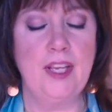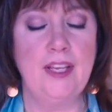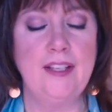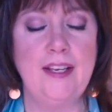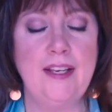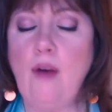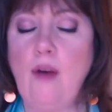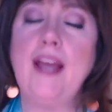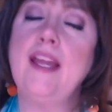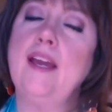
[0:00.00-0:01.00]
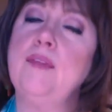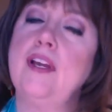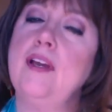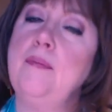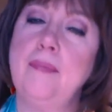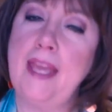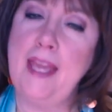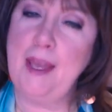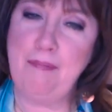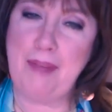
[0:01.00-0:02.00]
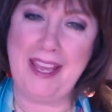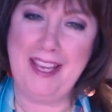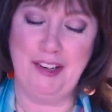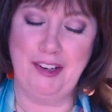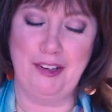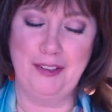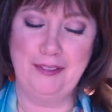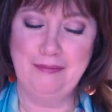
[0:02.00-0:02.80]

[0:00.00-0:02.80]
And then now I am the campaigner,